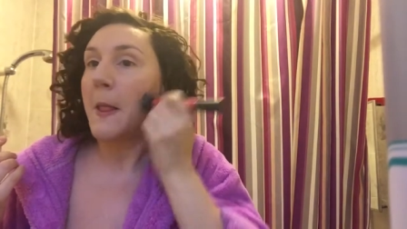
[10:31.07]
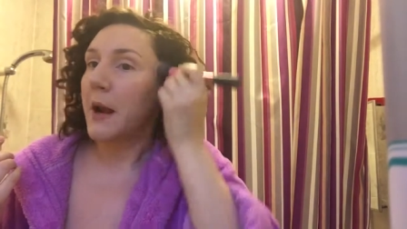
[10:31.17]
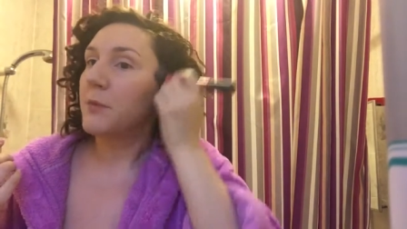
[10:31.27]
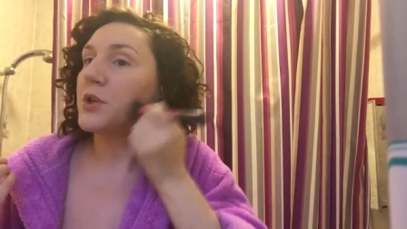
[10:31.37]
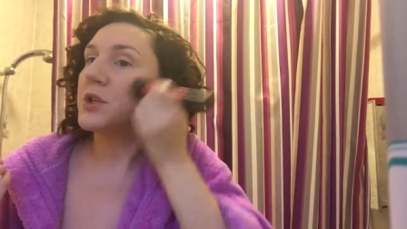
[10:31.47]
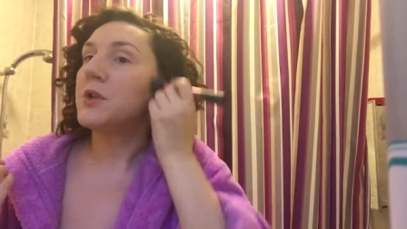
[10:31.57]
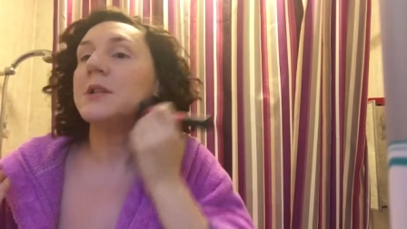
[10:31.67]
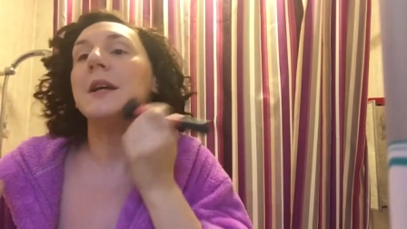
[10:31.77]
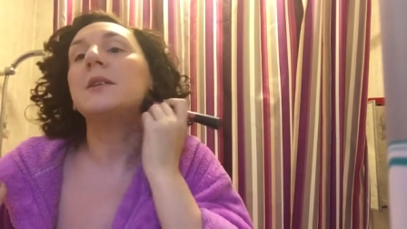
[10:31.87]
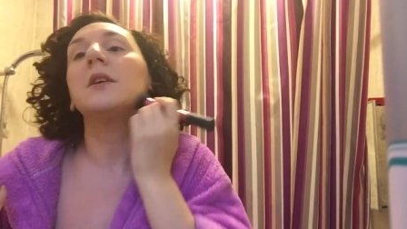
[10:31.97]
And I'm just
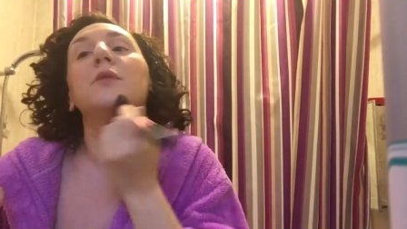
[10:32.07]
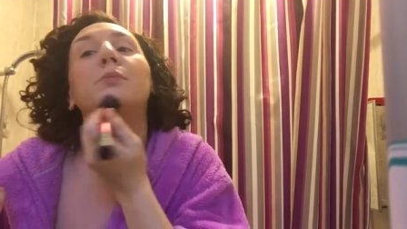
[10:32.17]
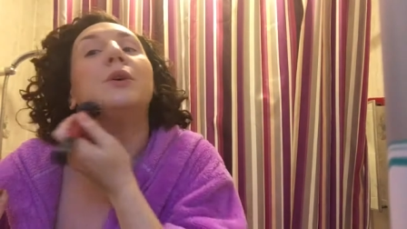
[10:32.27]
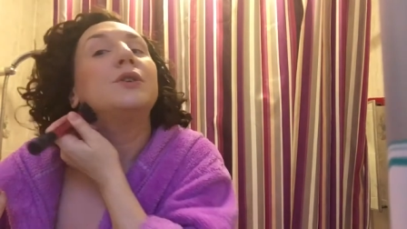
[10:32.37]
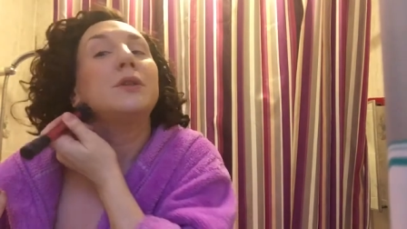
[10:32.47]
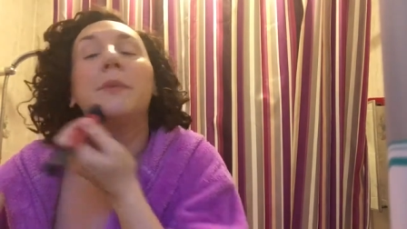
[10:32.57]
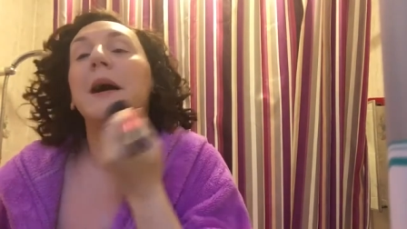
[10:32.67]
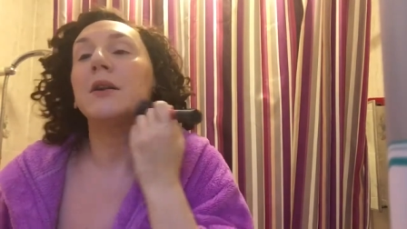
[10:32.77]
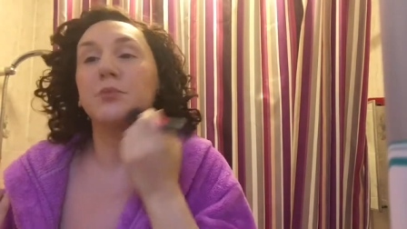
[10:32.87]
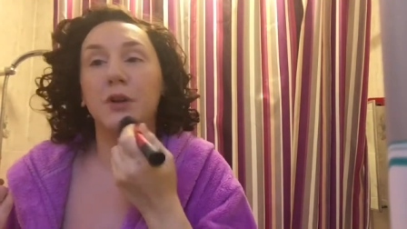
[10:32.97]
using that to kind of push the
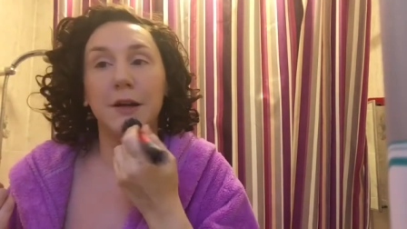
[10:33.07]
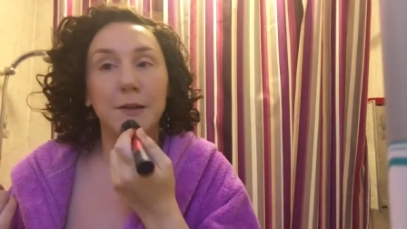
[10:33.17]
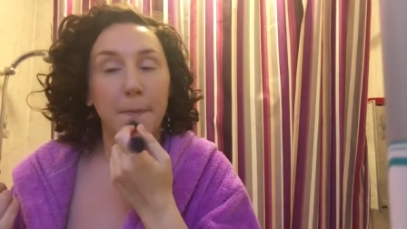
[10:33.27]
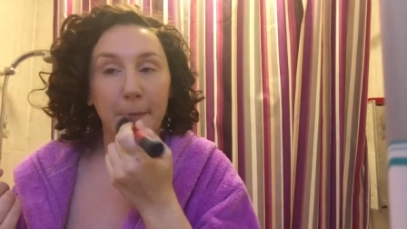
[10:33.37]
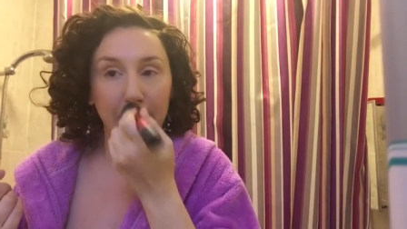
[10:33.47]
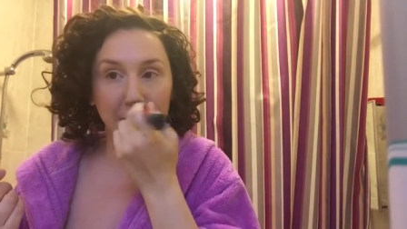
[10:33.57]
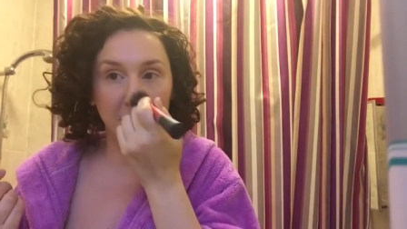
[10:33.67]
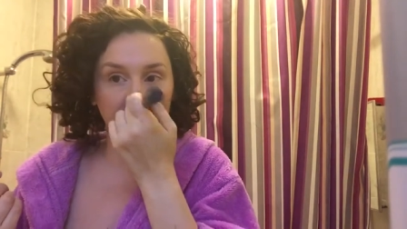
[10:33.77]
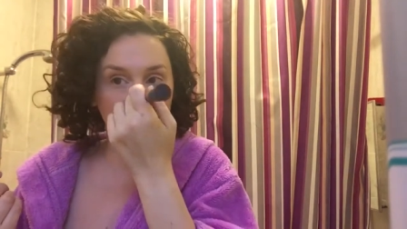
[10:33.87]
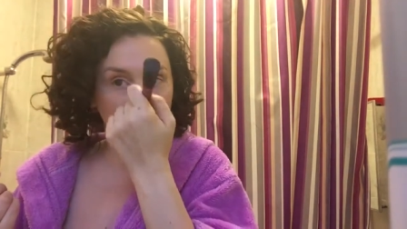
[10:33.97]
powder product into
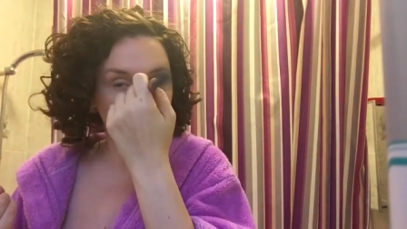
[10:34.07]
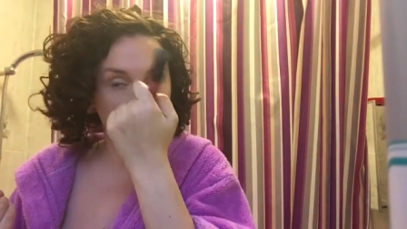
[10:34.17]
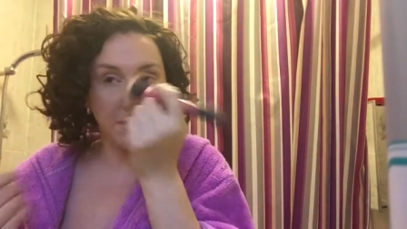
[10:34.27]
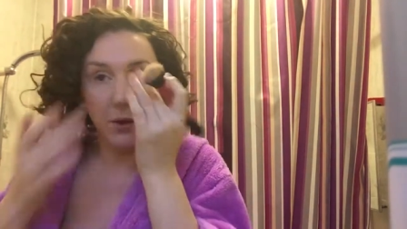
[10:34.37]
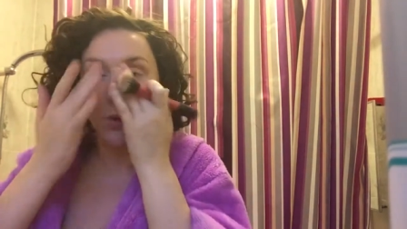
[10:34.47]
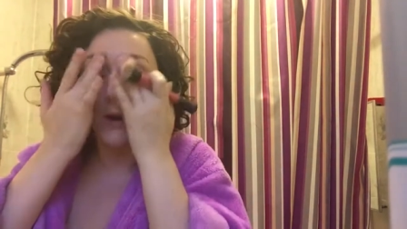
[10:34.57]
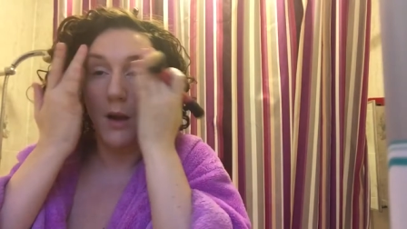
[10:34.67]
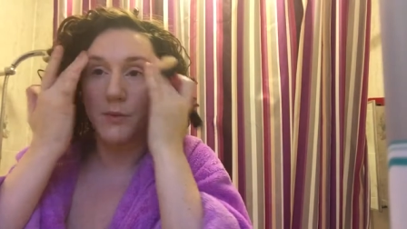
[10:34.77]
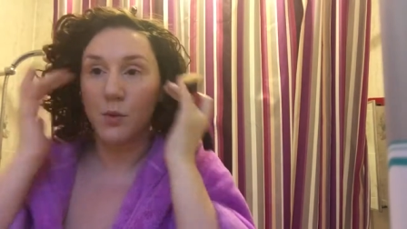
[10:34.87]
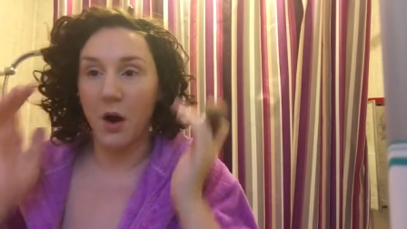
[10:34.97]
the foundation so it all
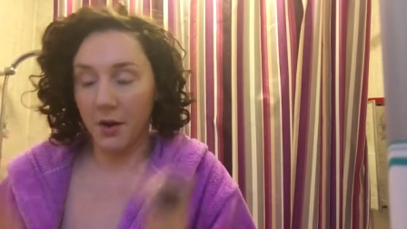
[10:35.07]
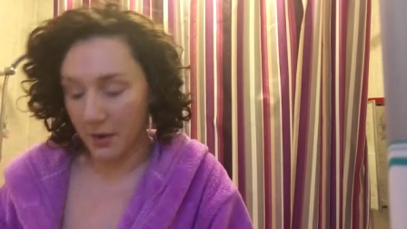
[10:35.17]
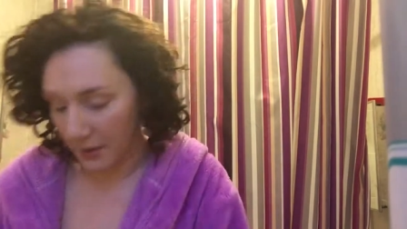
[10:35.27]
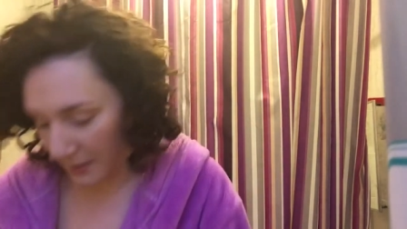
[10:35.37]
becomes one.